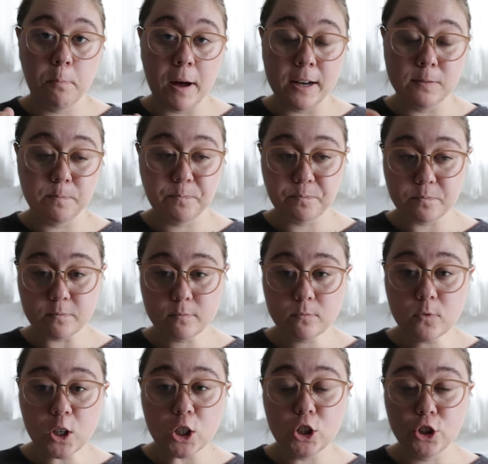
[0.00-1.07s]
But
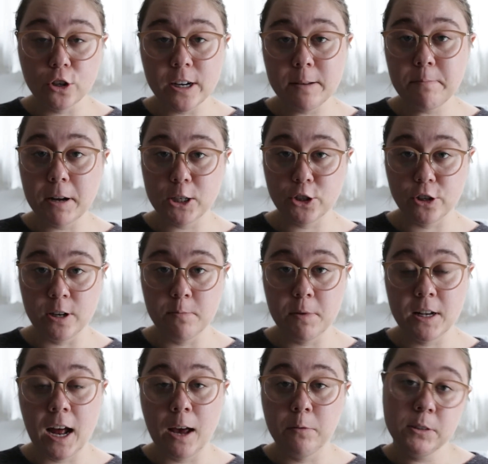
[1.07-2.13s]
during my
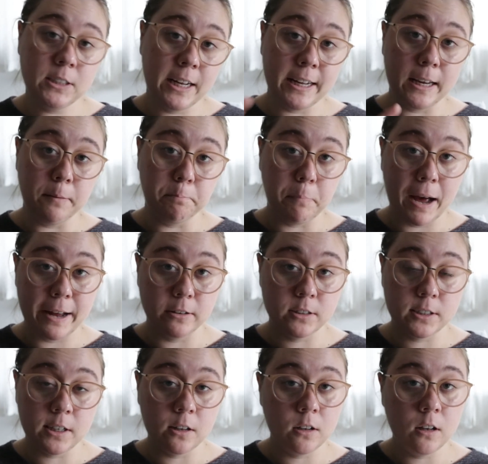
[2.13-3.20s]
treatment, I was taking
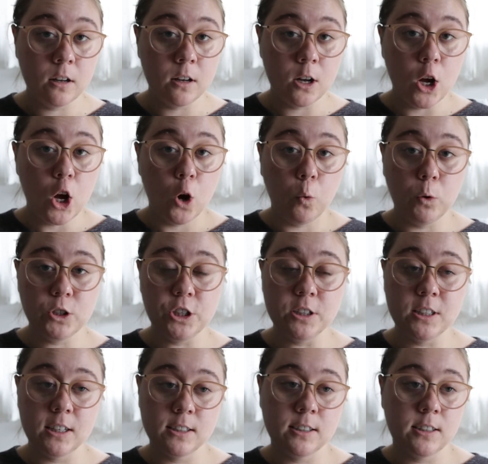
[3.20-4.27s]
BioSil, which is
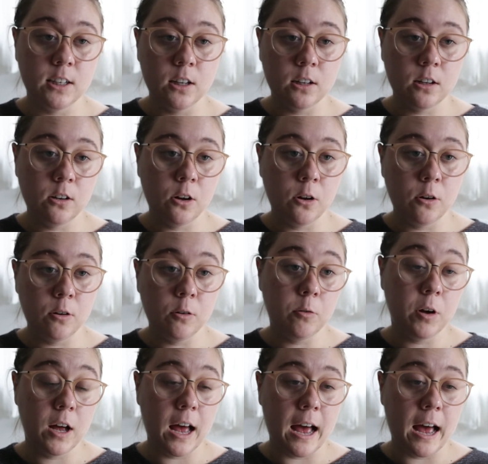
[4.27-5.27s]
a silico